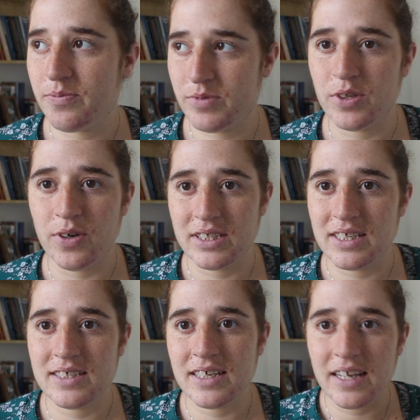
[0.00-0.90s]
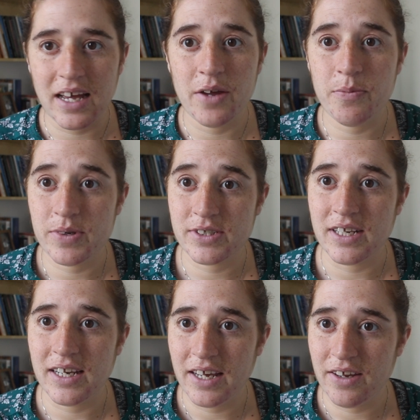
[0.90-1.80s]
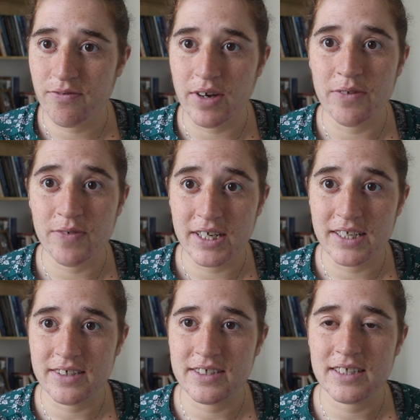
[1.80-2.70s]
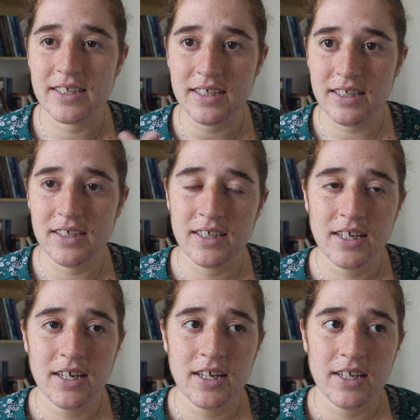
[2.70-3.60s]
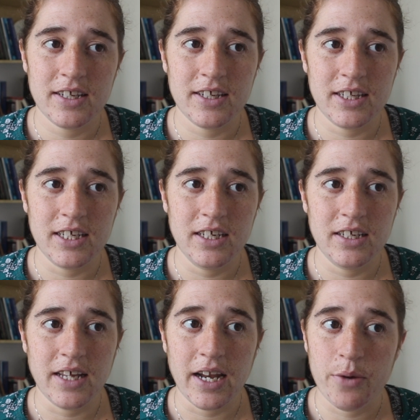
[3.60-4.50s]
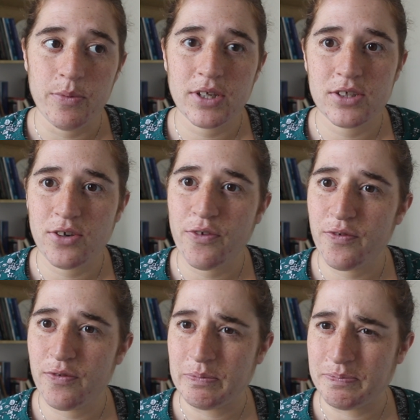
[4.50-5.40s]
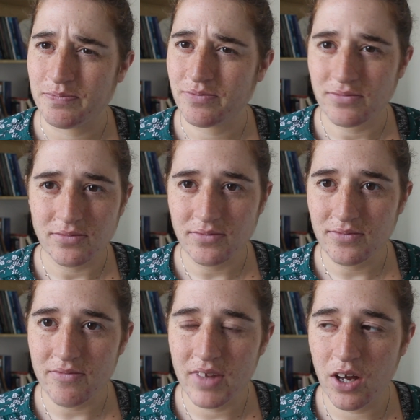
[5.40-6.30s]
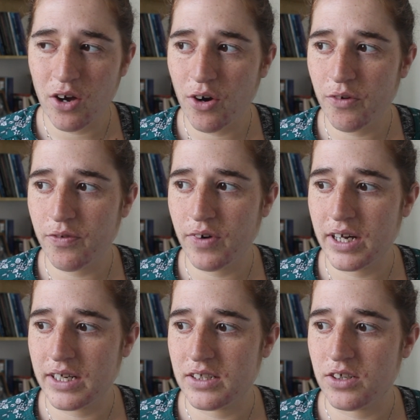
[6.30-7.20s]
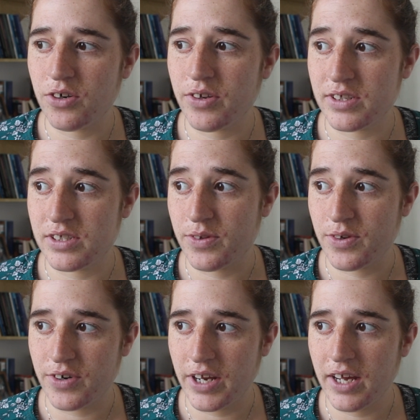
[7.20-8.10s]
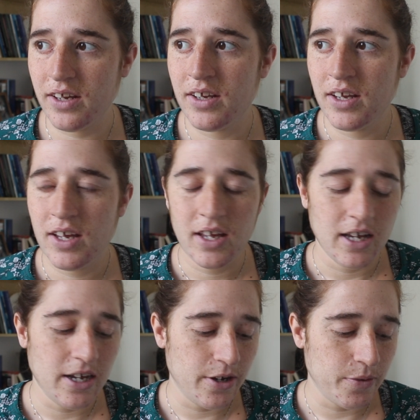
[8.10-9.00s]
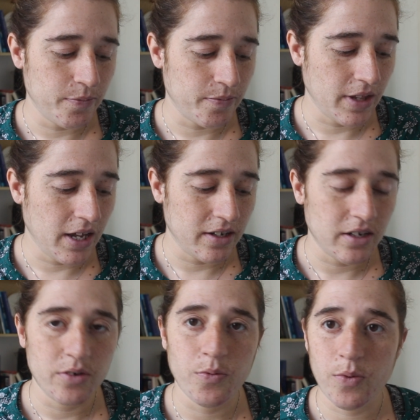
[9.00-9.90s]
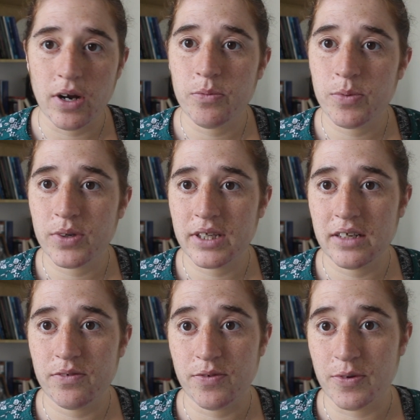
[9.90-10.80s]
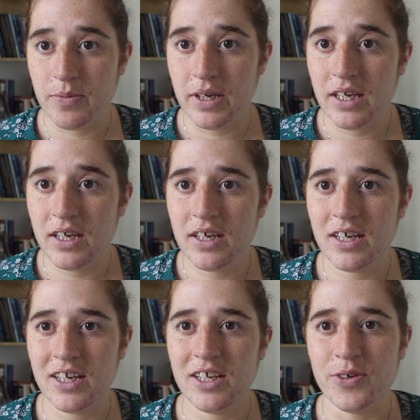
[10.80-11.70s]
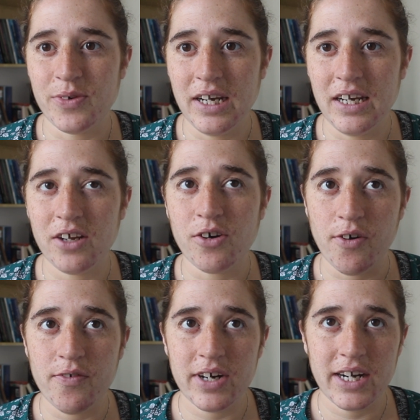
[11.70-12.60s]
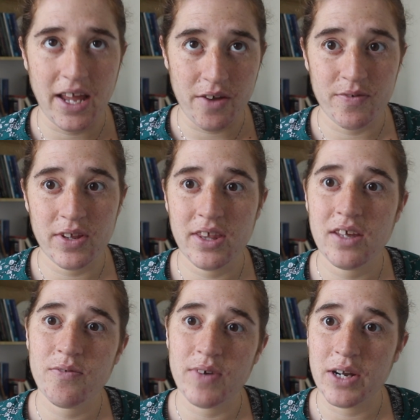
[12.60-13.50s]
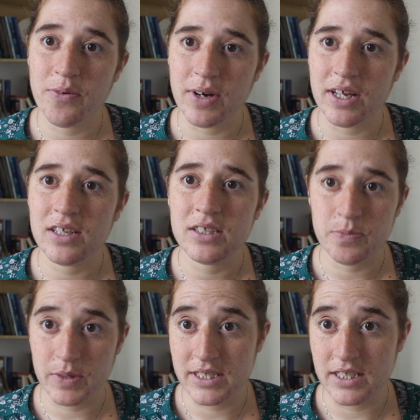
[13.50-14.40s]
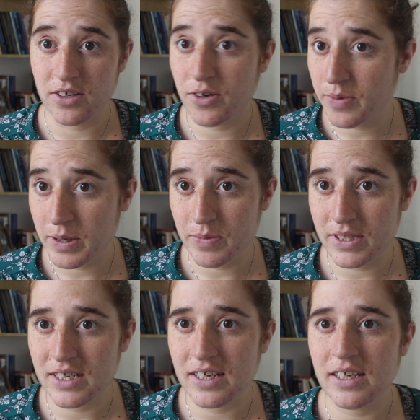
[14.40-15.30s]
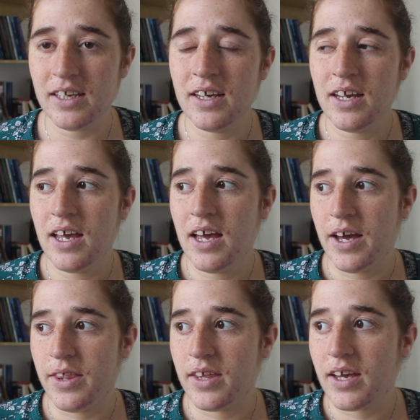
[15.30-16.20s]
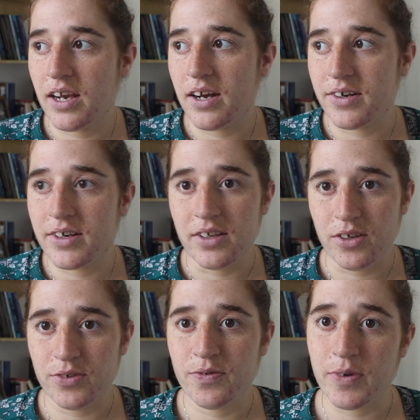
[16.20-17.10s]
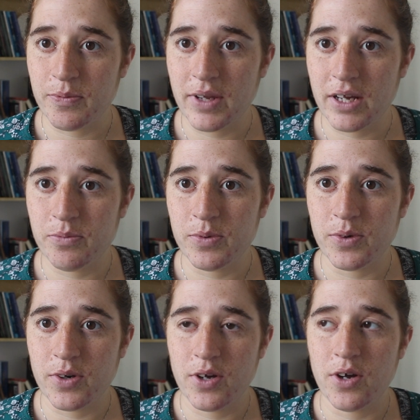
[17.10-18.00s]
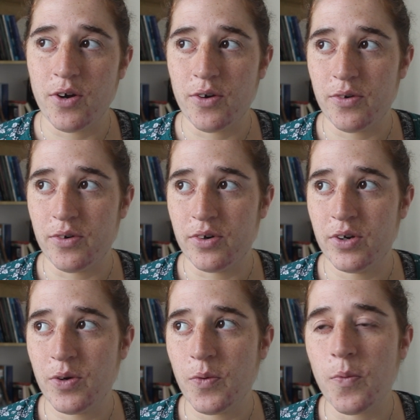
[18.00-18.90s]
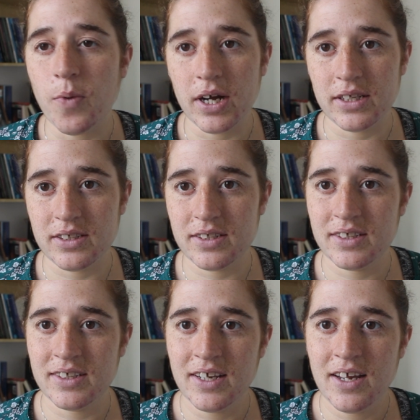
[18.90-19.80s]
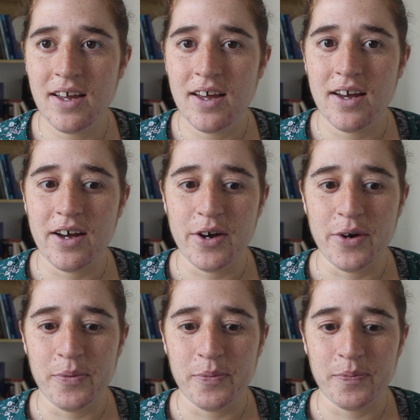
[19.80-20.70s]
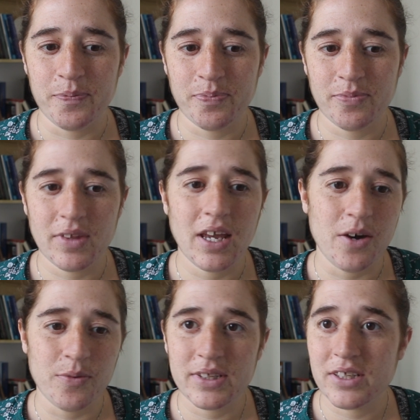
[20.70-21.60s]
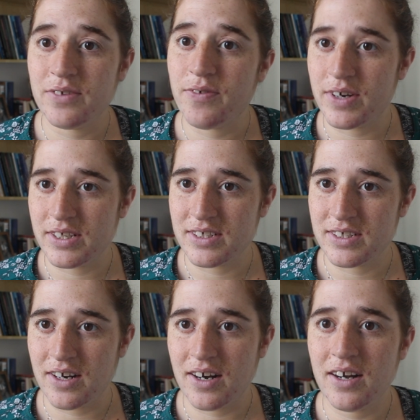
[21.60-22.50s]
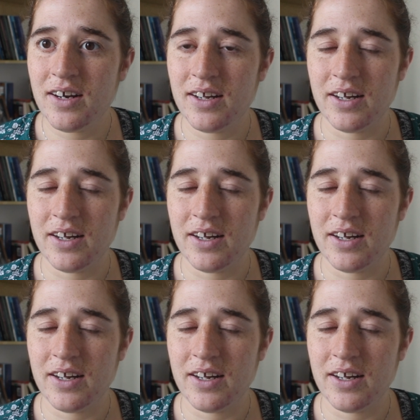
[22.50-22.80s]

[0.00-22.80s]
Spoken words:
So as I said, I personally find very interesting the dynamics of North and South Korea. And one book that for me really covered everything very well is Pachinko by Jin Lee. I think I learned a lot from that book on what the differences are.